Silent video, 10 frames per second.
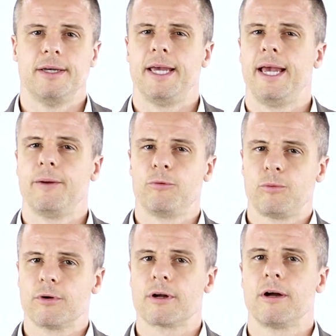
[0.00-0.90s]
And we'll
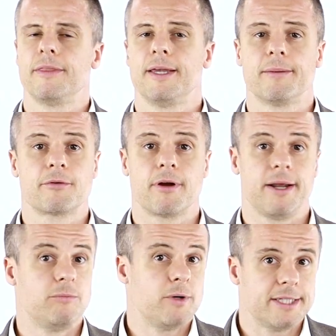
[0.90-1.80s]
work on the
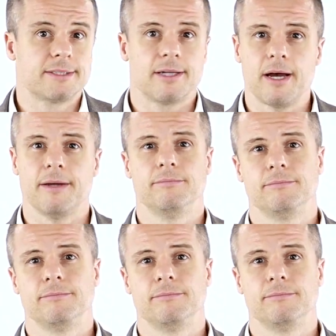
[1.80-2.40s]
upgrade when it's time.